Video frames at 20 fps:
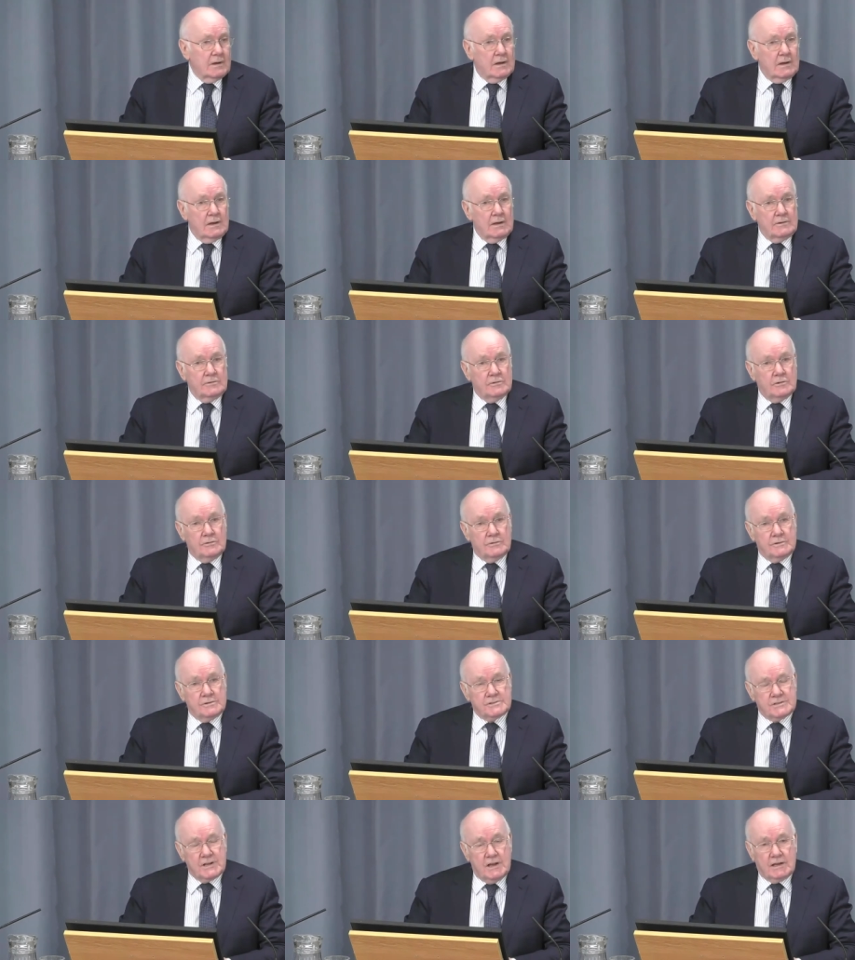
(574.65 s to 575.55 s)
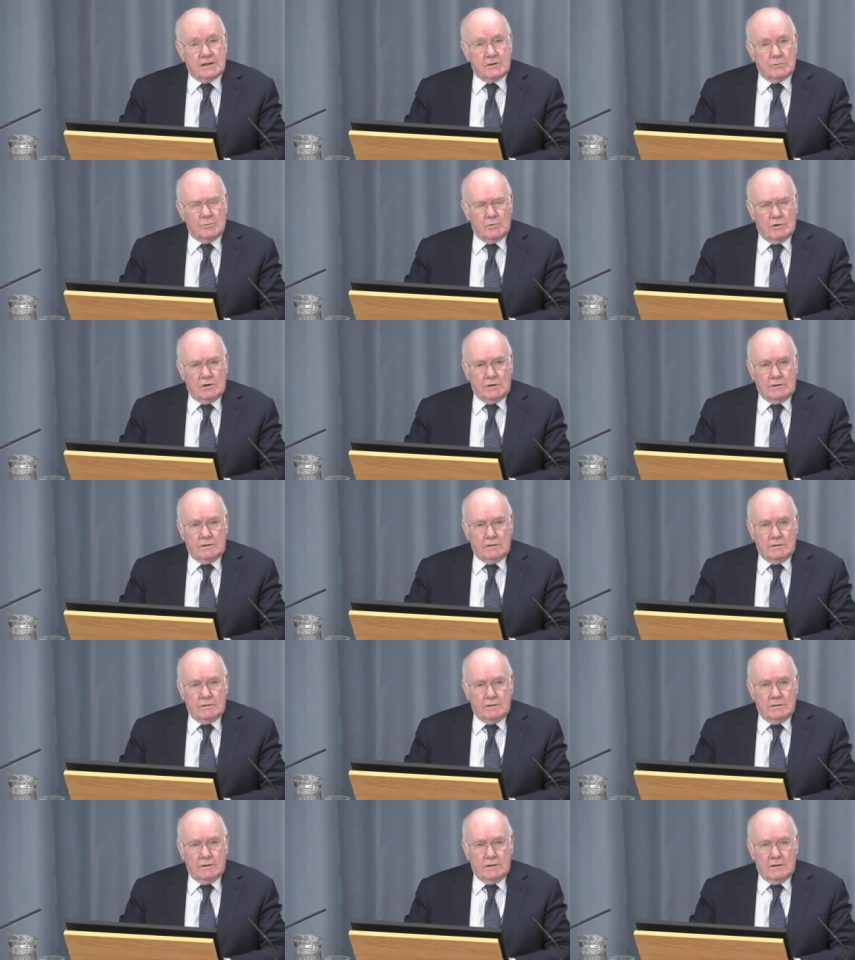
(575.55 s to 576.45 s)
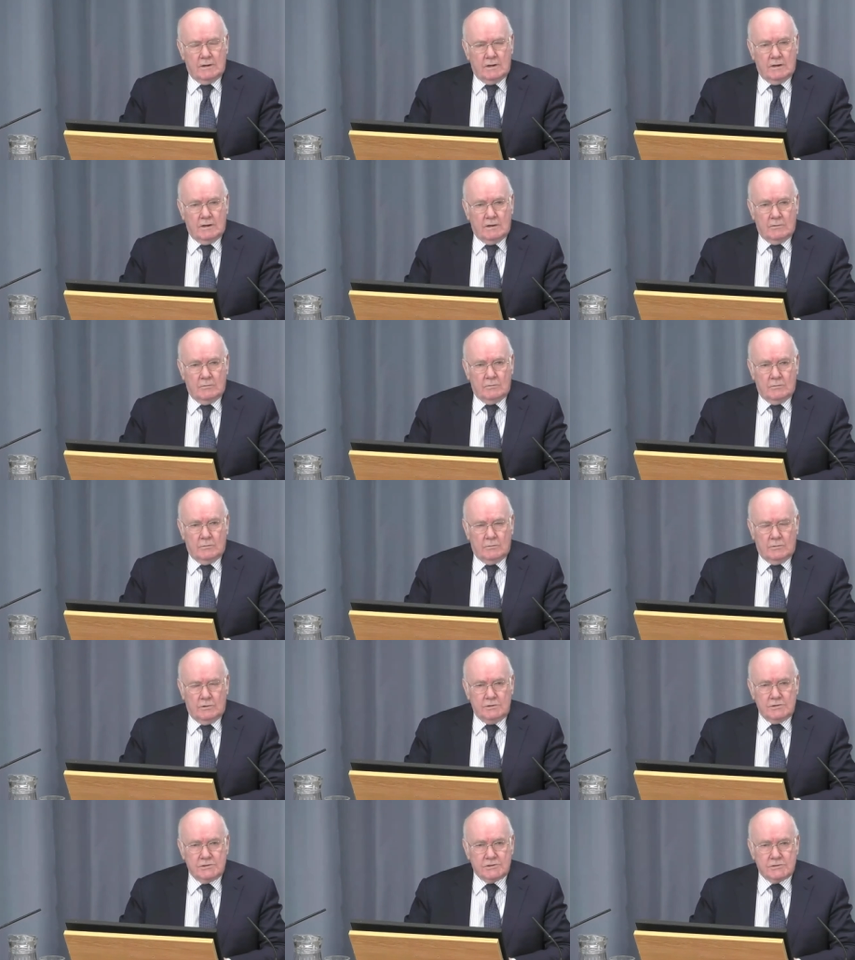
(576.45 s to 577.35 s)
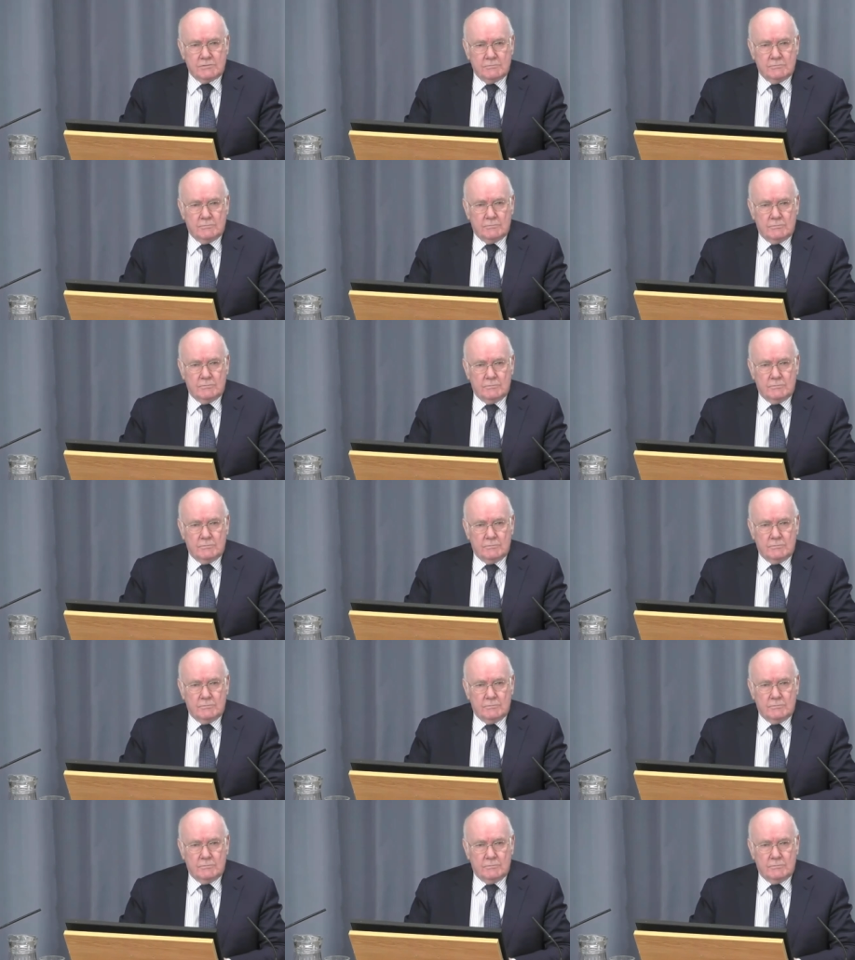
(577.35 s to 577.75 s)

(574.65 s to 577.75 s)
And on the second one, uh, which